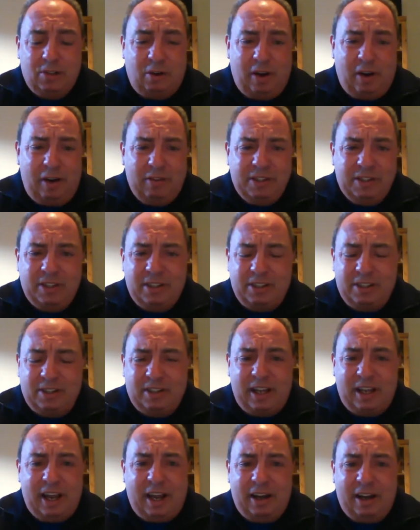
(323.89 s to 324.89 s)
So ever
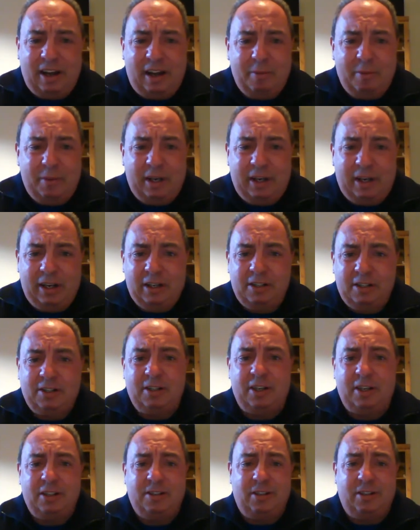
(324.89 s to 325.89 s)
since then, I mean,
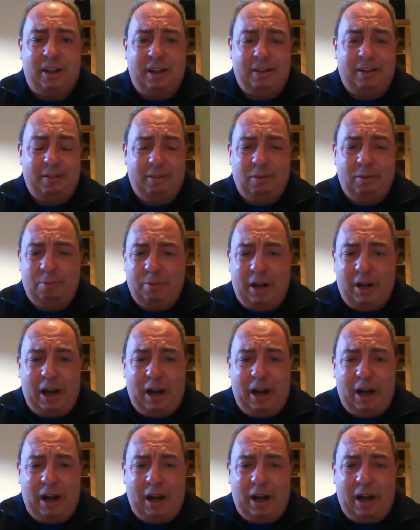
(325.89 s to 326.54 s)
it's just like